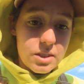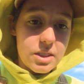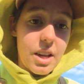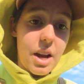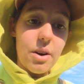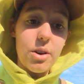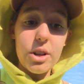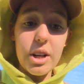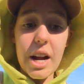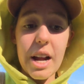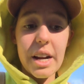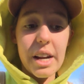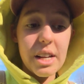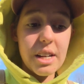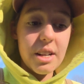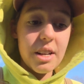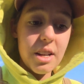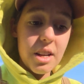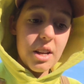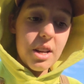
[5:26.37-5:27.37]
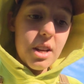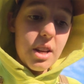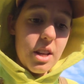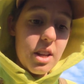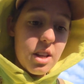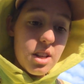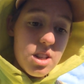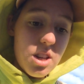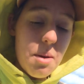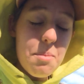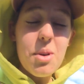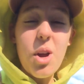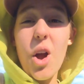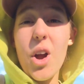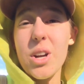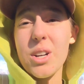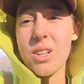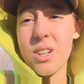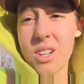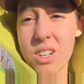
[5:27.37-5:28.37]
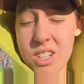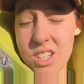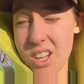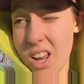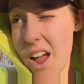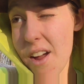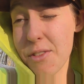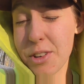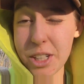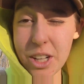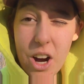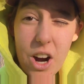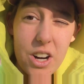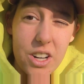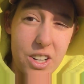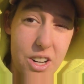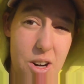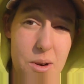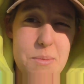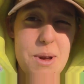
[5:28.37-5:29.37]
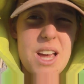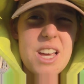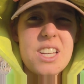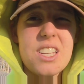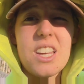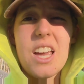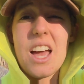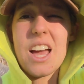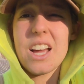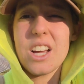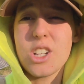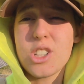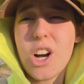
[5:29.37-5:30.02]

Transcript: Now granted, every gardener may say,